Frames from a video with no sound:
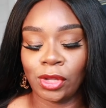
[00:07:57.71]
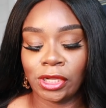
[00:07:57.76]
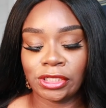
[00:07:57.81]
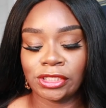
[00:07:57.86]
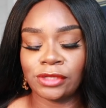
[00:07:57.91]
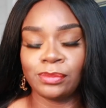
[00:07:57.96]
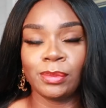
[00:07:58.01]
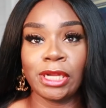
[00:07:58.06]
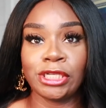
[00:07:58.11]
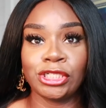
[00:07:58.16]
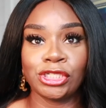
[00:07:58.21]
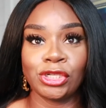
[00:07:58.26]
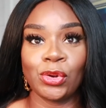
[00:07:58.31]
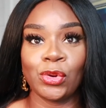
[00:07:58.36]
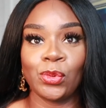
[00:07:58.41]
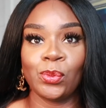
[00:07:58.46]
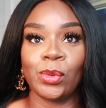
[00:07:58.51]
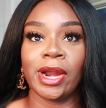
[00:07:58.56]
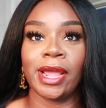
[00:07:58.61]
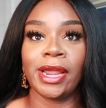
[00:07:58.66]
it's months
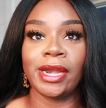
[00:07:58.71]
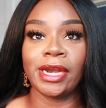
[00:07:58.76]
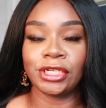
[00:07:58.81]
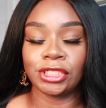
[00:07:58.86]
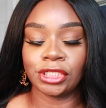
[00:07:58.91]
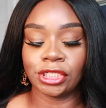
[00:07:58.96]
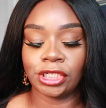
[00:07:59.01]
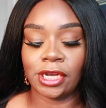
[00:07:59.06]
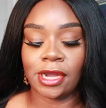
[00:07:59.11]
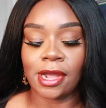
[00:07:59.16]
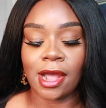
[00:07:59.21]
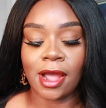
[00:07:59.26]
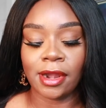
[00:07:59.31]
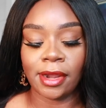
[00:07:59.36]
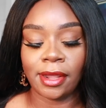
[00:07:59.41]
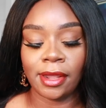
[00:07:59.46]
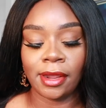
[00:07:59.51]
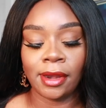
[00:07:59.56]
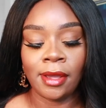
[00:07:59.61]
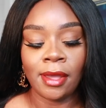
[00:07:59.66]
old when i initially got
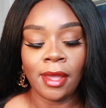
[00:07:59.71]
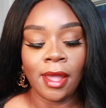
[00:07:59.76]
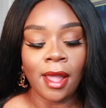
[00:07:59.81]
it